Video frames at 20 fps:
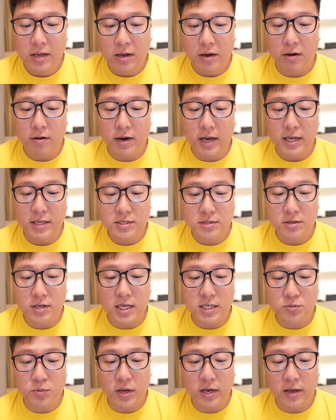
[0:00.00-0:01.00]
Alright, so
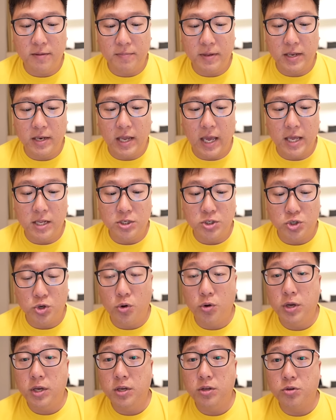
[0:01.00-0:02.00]
that's what I've been
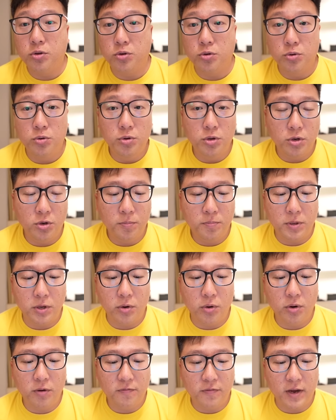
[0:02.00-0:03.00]
enjoying to do, you know,
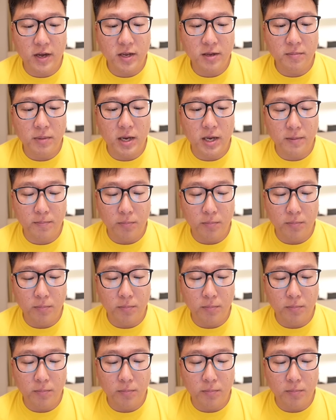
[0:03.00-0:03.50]
purifying my